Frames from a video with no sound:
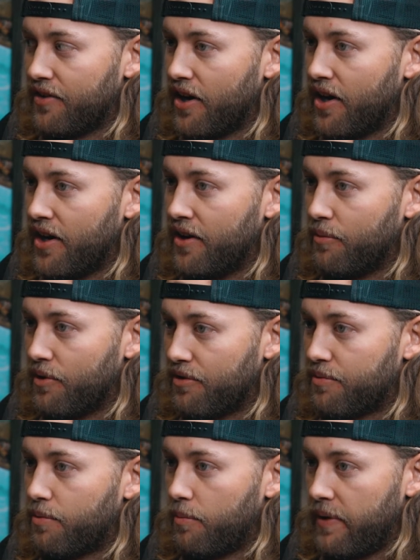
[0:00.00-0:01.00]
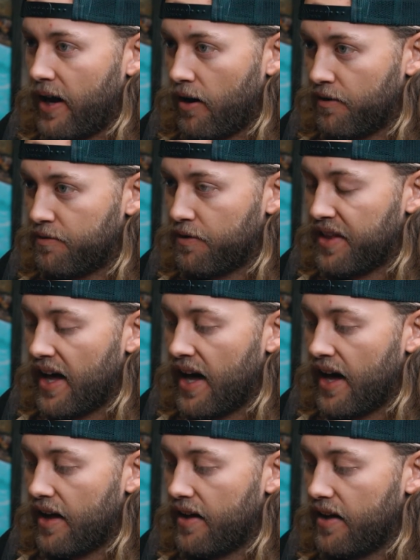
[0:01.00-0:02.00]
I've done, was preparing for
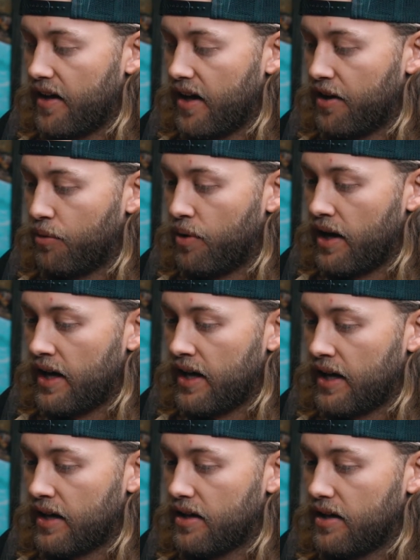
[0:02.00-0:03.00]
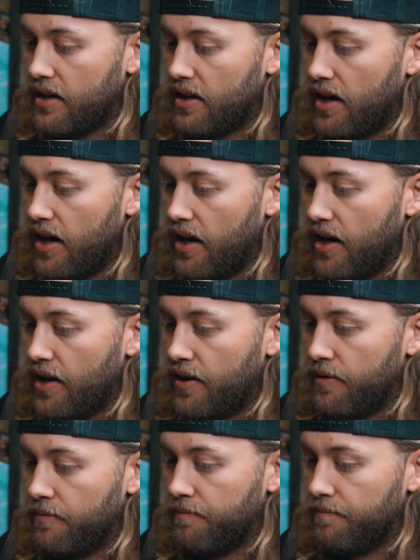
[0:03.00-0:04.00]
that in a way,
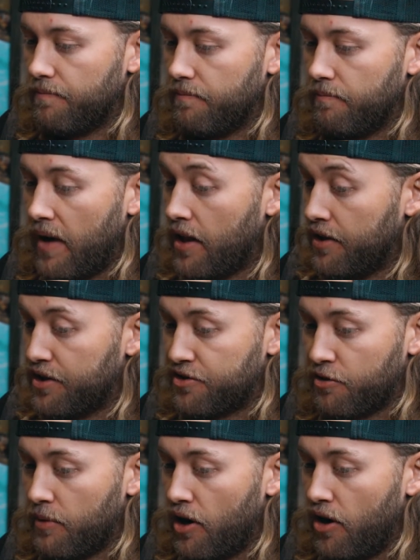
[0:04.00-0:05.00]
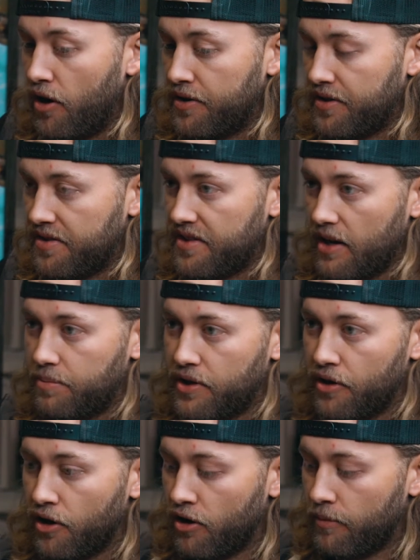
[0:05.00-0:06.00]
mainly just for my heart to stay
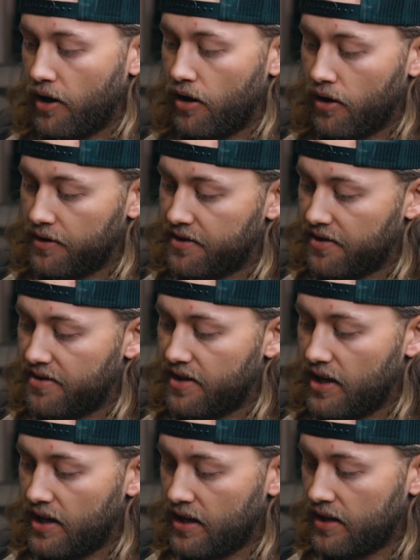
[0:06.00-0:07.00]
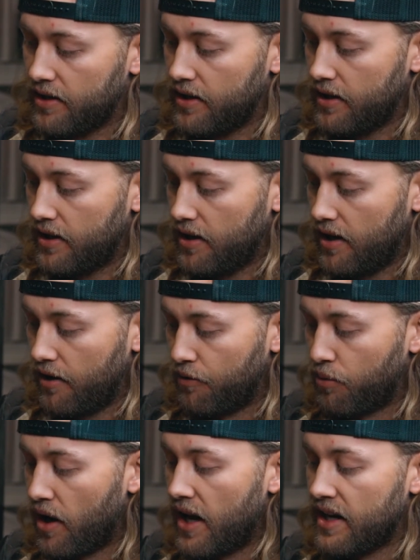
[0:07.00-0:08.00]
pure, my heart to stay
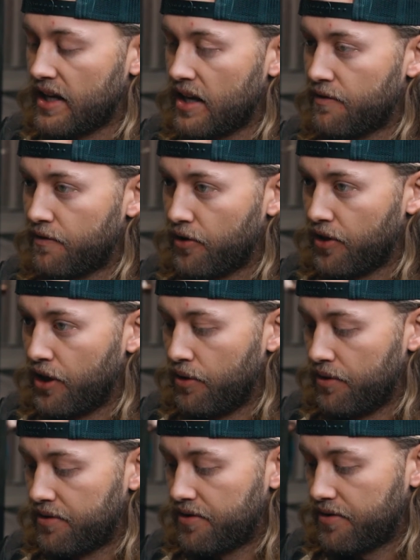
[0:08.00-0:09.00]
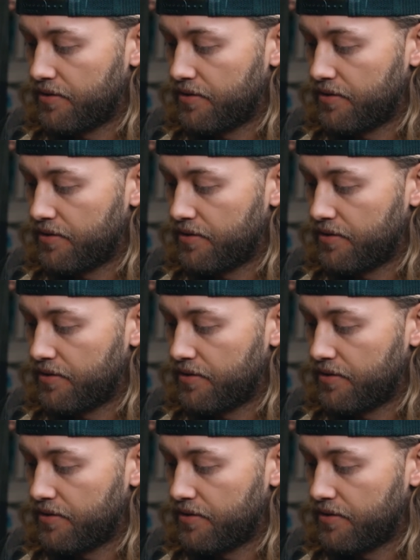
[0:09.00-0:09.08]
ready for the